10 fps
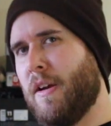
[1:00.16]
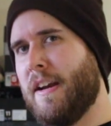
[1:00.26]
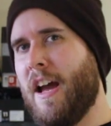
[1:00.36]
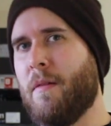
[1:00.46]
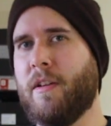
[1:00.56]
right
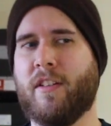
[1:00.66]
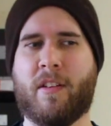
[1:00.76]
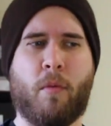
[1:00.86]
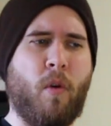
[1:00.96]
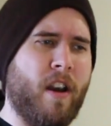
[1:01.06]
now because
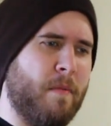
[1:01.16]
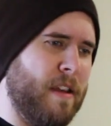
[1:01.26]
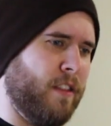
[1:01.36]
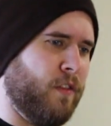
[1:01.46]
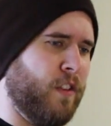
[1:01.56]
I've been wanting to
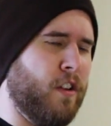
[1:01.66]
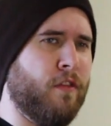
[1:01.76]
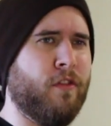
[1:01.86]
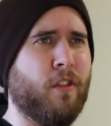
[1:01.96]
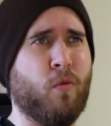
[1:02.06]
make this video
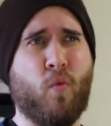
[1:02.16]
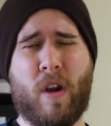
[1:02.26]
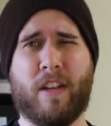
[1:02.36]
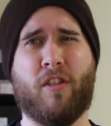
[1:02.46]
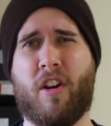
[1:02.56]
for a
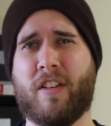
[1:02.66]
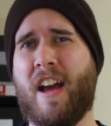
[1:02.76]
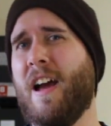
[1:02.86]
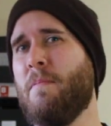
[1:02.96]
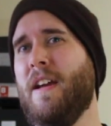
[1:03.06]
wicked long
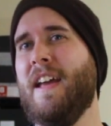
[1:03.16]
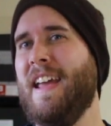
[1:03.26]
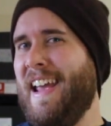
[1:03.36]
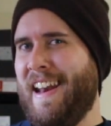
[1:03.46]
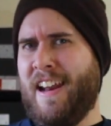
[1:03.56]
time
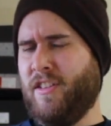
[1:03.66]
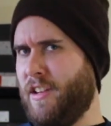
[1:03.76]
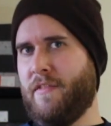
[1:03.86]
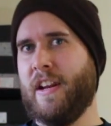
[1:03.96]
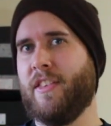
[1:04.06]
and I just
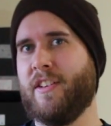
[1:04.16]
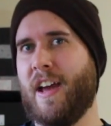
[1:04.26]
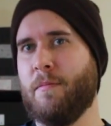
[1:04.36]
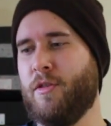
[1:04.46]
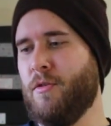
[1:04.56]
haven't had the
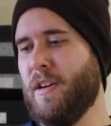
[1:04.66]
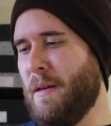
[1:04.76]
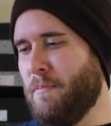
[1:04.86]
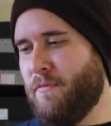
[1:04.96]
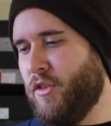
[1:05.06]
time to, and
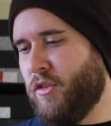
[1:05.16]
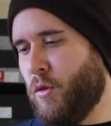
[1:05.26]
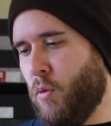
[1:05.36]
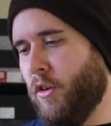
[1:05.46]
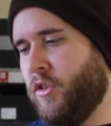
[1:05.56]
I'm just the
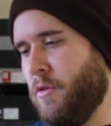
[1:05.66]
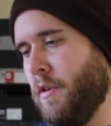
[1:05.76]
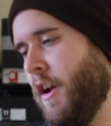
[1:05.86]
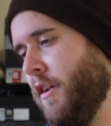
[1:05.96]
worst human on